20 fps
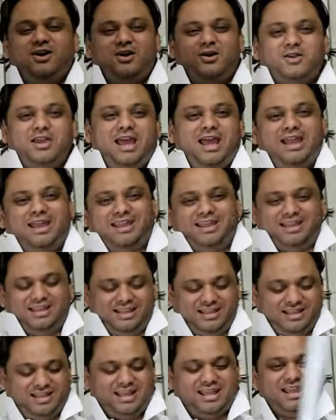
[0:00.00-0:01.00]
Okay,
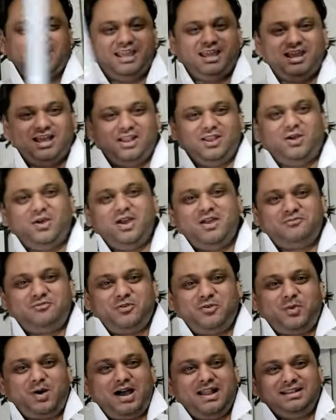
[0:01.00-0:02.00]
hello
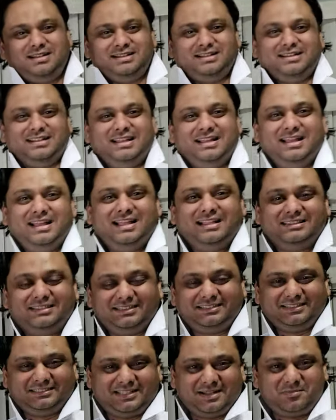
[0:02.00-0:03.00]
everyone.
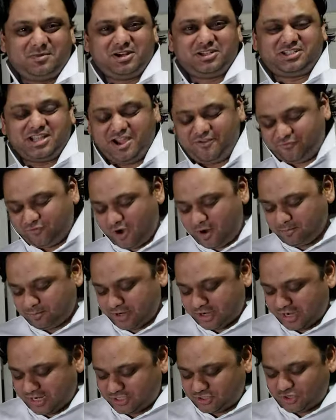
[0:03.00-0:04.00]
This is Amar Shah from
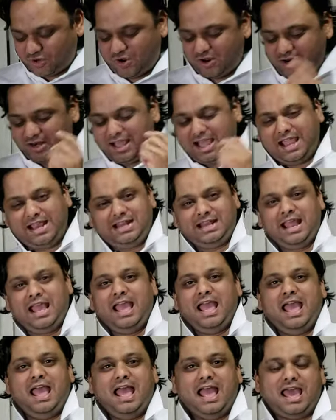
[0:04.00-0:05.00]
Cricket Store Online
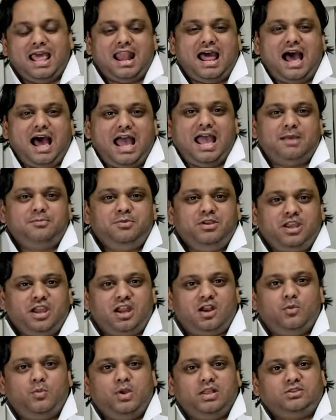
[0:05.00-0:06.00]
and I am
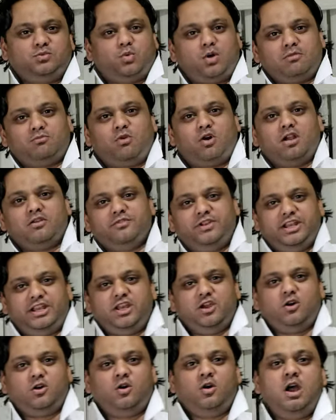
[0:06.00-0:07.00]
here with one more
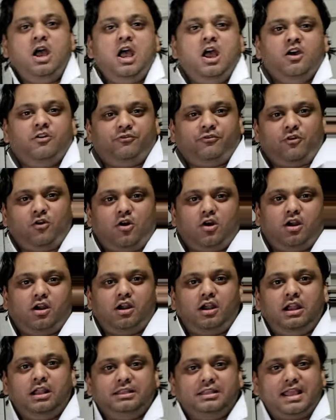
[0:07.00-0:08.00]
video
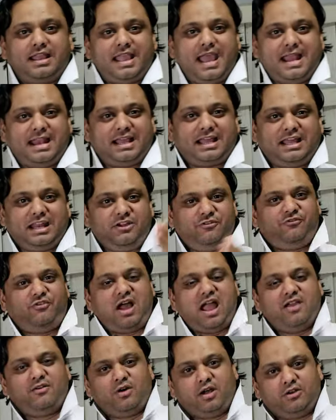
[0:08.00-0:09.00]
for the category
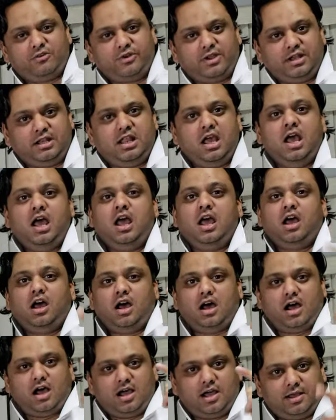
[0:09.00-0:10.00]
500
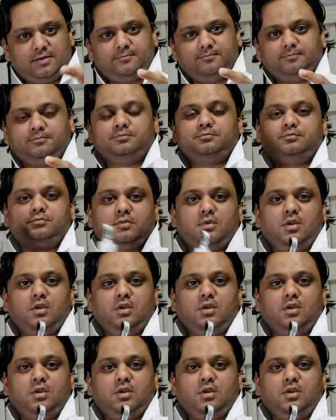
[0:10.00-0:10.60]
um,